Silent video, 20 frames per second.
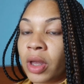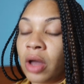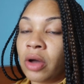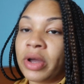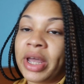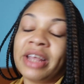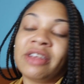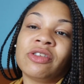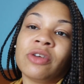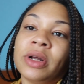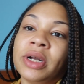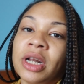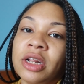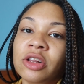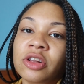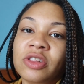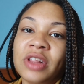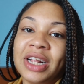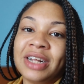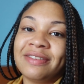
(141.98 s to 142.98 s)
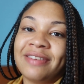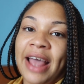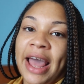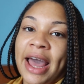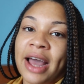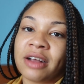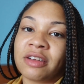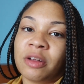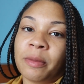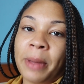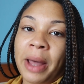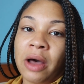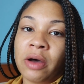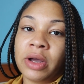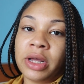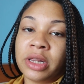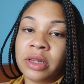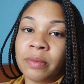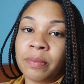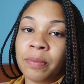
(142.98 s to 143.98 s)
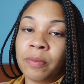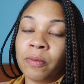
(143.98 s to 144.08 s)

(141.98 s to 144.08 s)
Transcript: Okay, so another thing to ask about in the